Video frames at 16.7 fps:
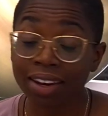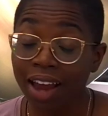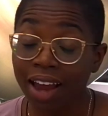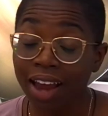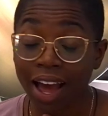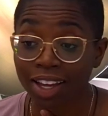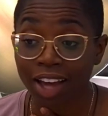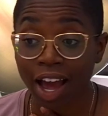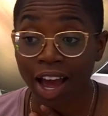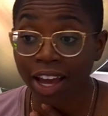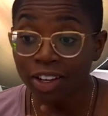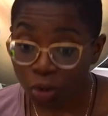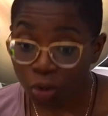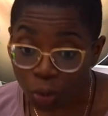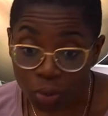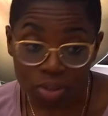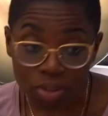I, I
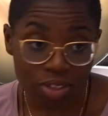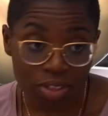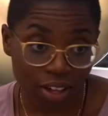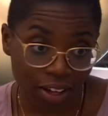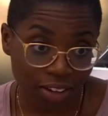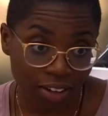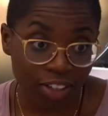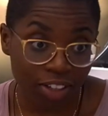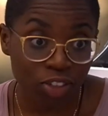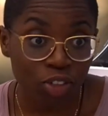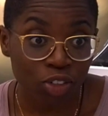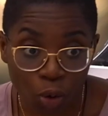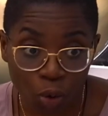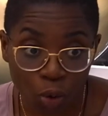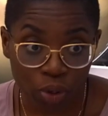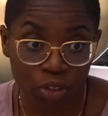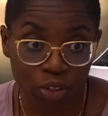know that. I know
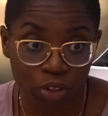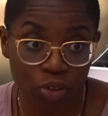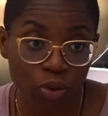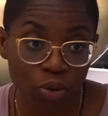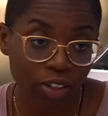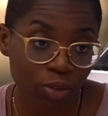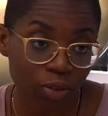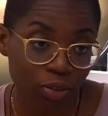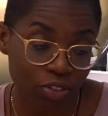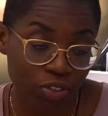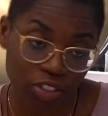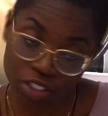yeah. you had that conversation. William,